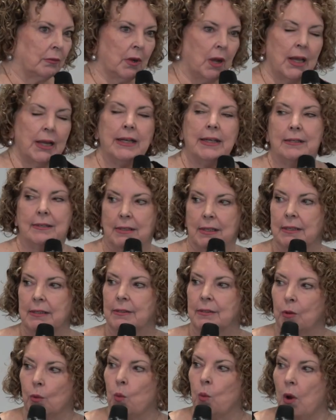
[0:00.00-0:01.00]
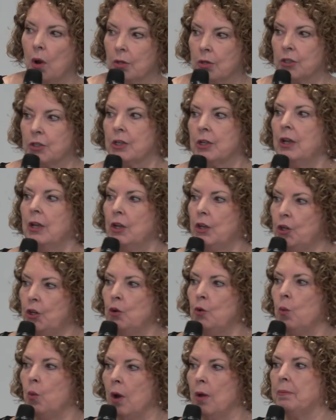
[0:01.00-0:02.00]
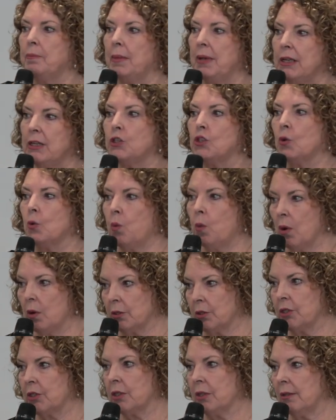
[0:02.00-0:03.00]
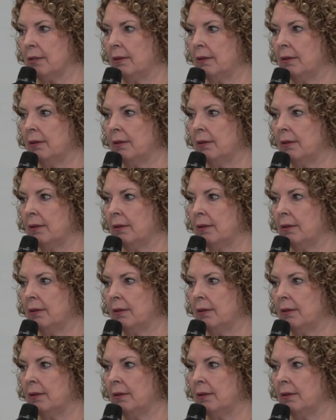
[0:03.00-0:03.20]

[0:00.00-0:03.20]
Right? Is this the want you want me to want?